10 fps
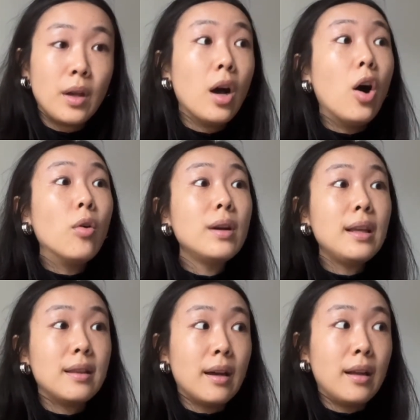Only
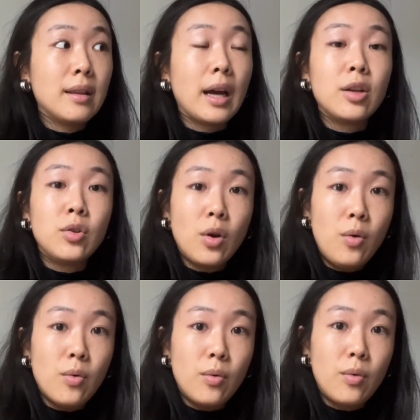then I
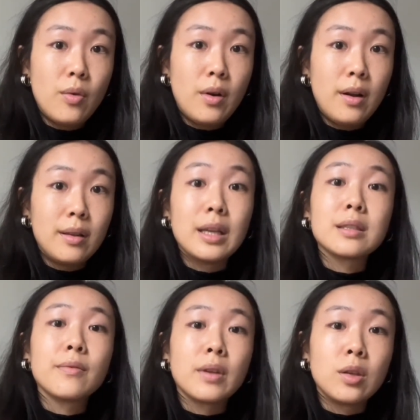know there's
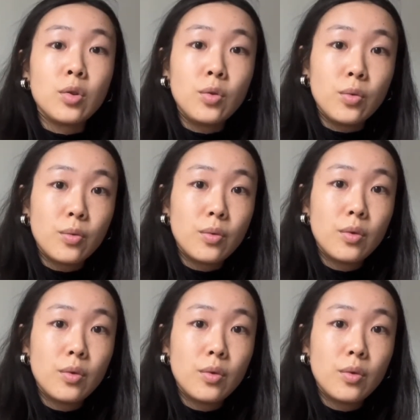something new.